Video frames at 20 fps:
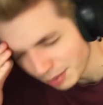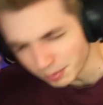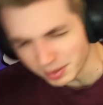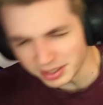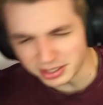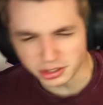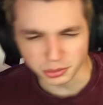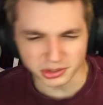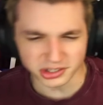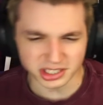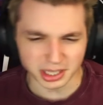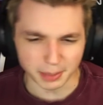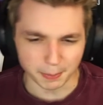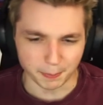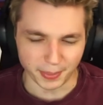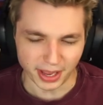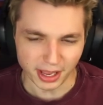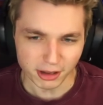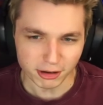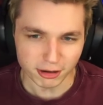Wait, so is the
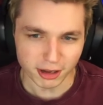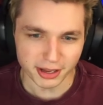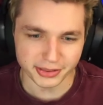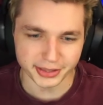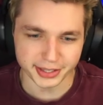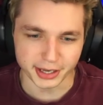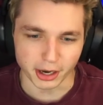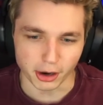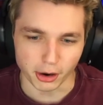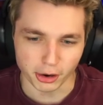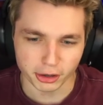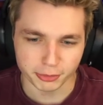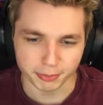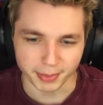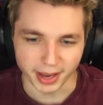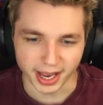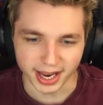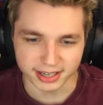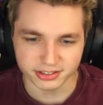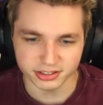bell on the Ark
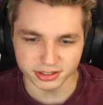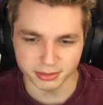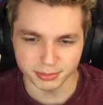Maxim?